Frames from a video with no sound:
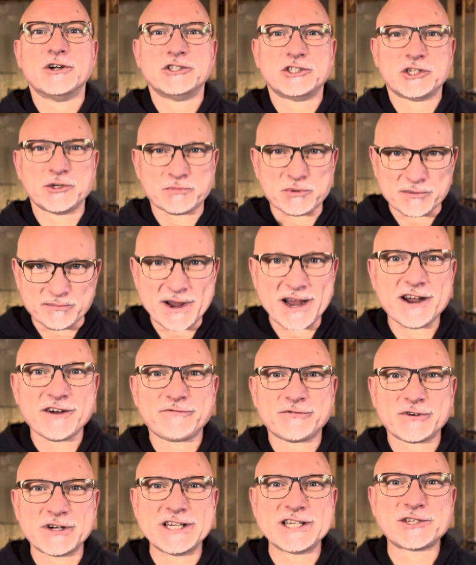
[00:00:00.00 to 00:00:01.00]
to prepare
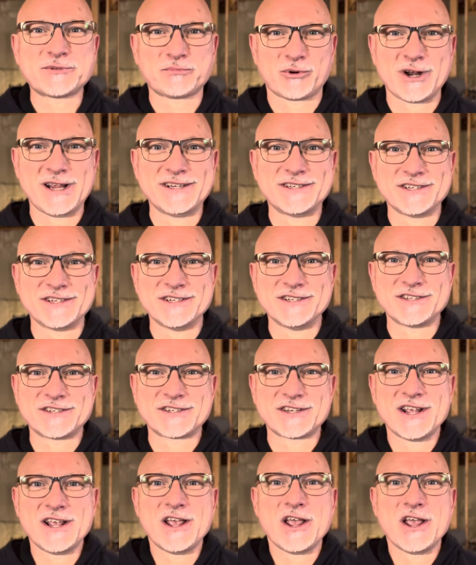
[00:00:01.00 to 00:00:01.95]
for His presence.